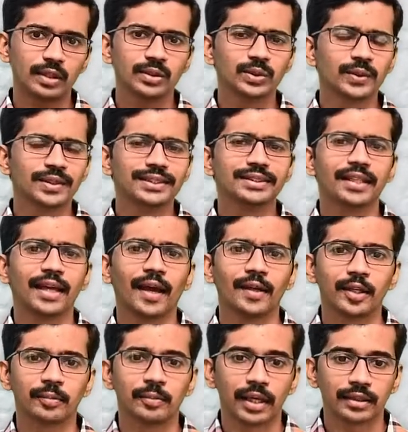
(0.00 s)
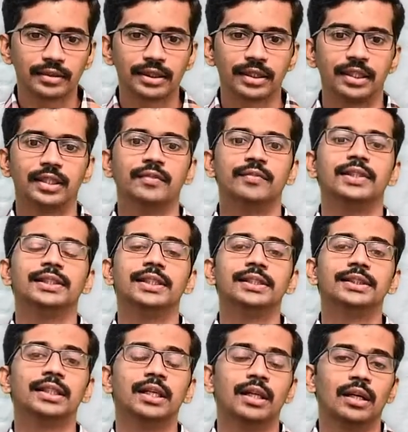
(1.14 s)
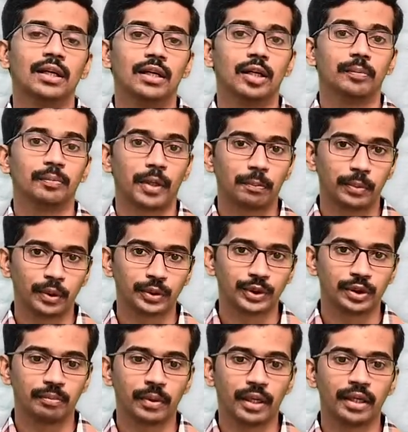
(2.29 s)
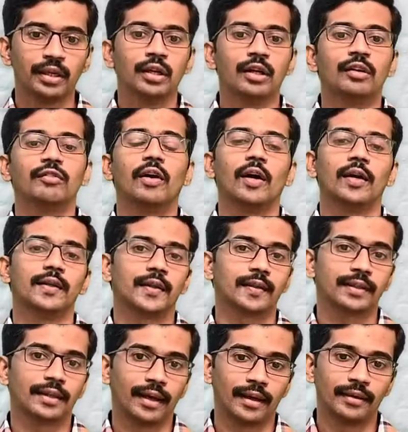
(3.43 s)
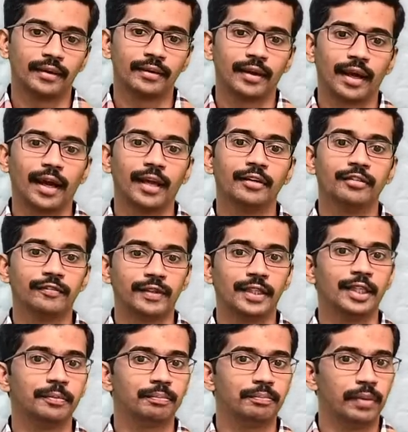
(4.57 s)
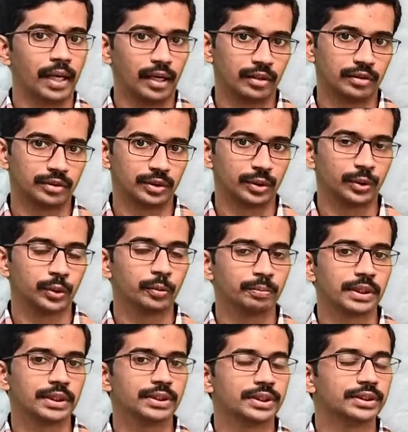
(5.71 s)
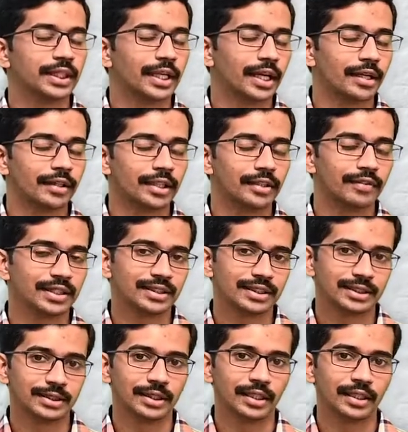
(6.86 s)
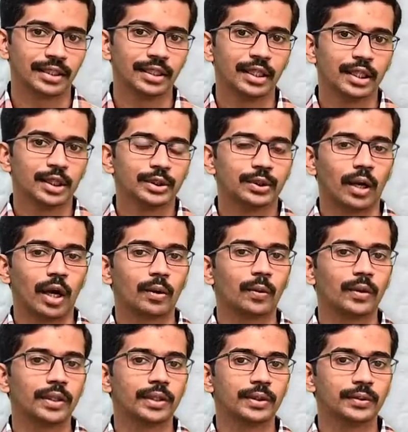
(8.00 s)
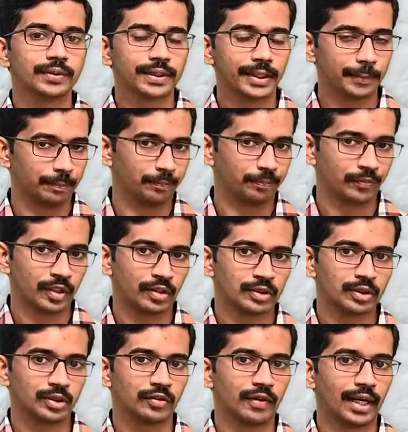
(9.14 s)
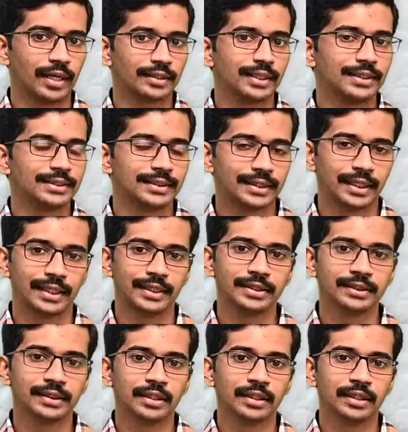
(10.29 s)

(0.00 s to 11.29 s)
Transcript: So, this Cannon Bard theory which is uh, proposed by Walter Cannon and Philip Bard. So, two persons they are given this theory. So, according to them, so what they say is